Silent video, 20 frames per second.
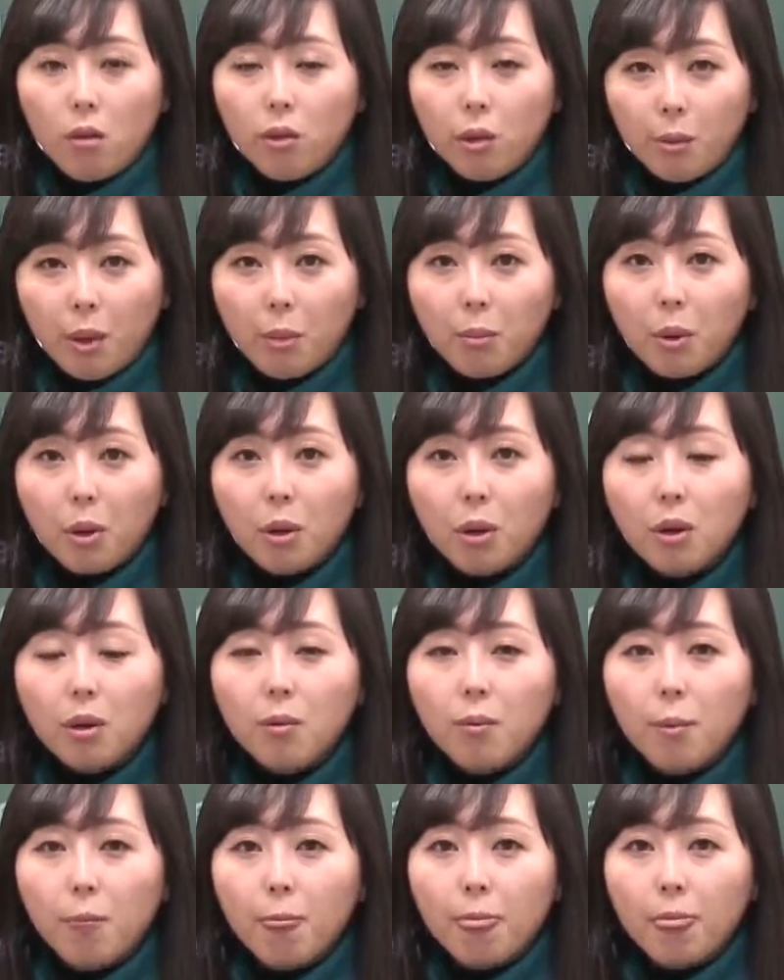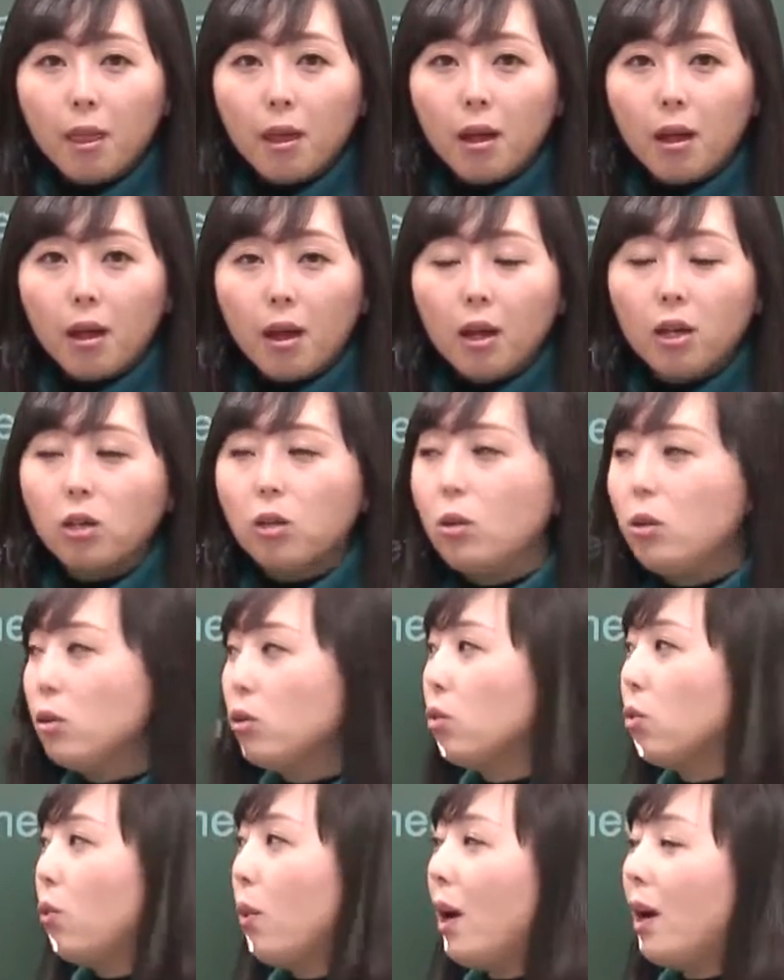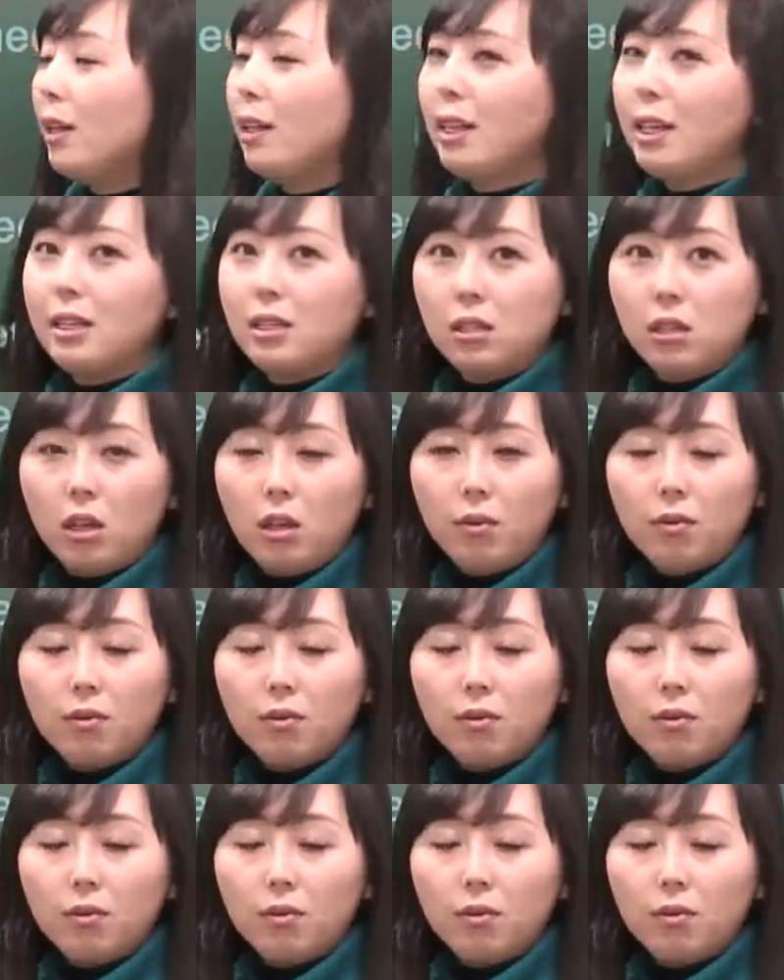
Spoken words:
Remember? I told you what is